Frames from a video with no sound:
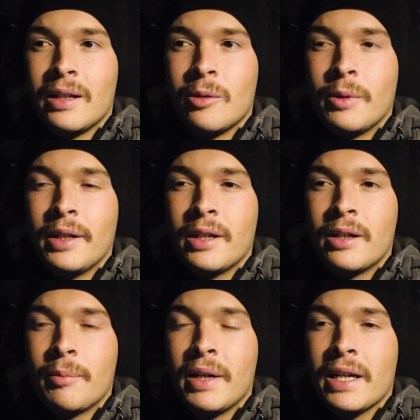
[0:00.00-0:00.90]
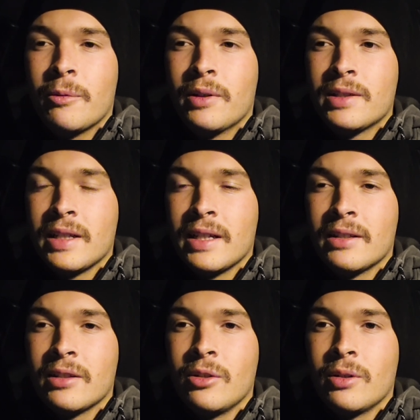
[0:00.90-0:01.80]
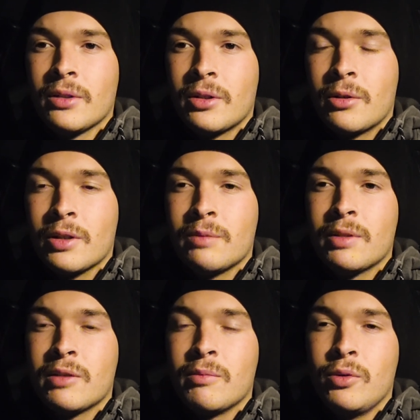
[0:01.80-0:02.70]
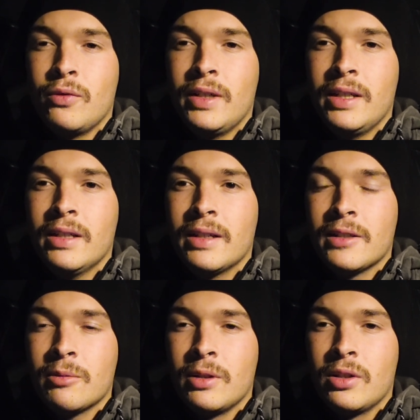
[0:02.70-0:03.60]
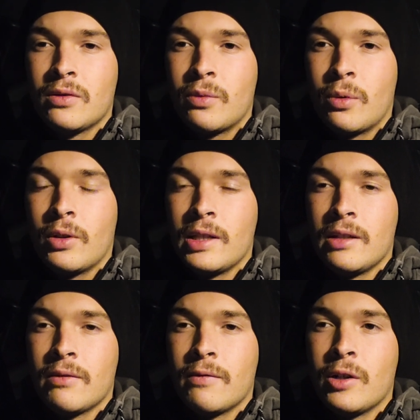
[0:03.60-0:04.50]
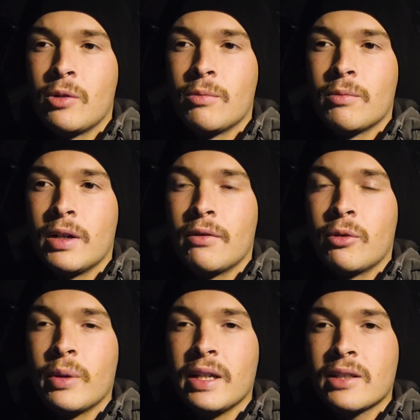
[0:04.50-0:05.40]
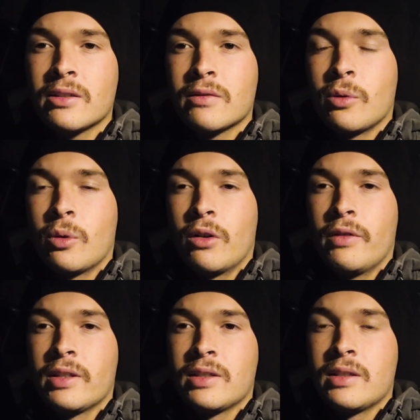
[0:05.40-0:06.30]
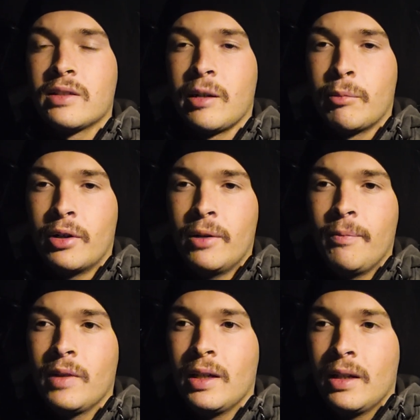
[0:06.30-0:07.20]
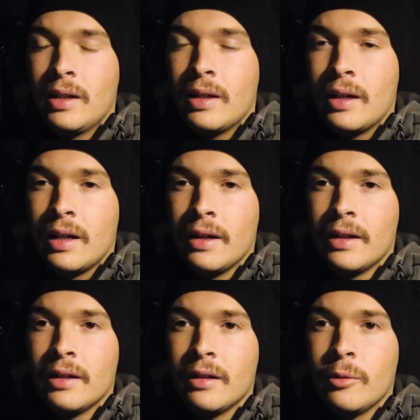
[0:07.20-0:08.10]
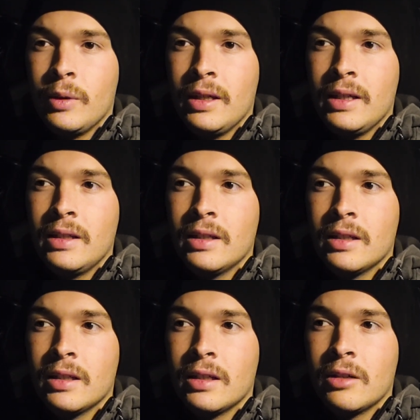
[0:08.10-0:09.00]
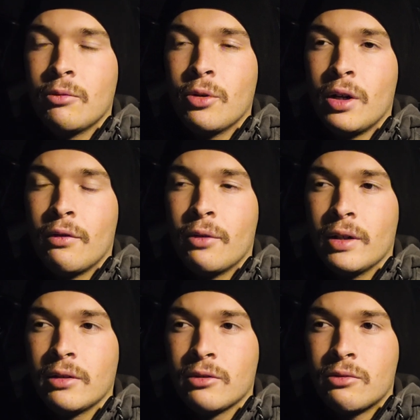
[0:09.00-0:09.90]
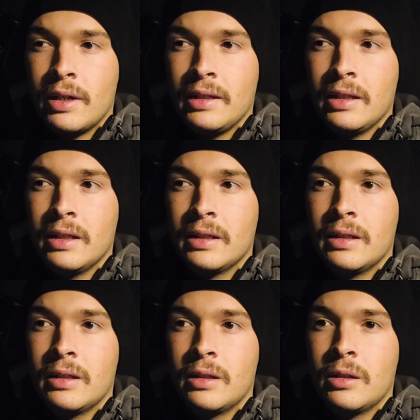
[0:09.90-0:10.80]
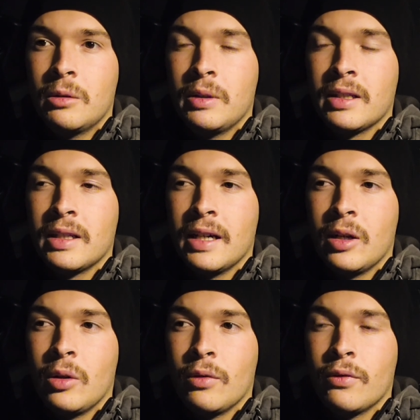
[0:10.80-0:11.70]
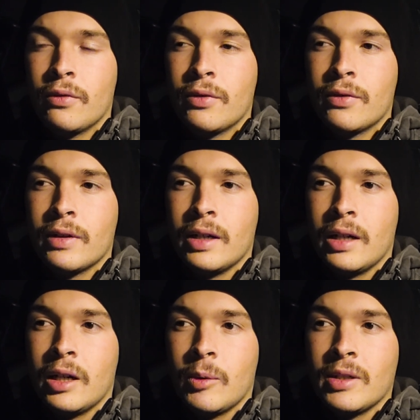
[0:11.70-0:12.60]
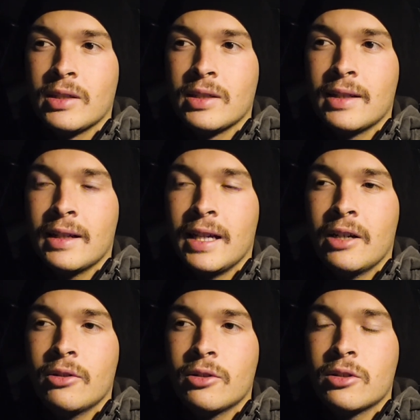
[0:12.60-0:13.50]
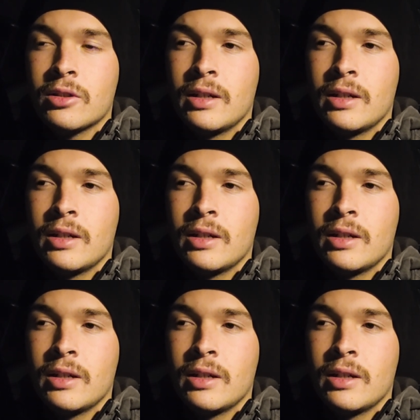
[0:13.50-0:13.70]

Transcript: we're back once again to do another Christmas movie, as we do for the film of the weeks for this December. We did Rudolph the Red-Nosed Reindeer, we did Elf, we just did Klaus.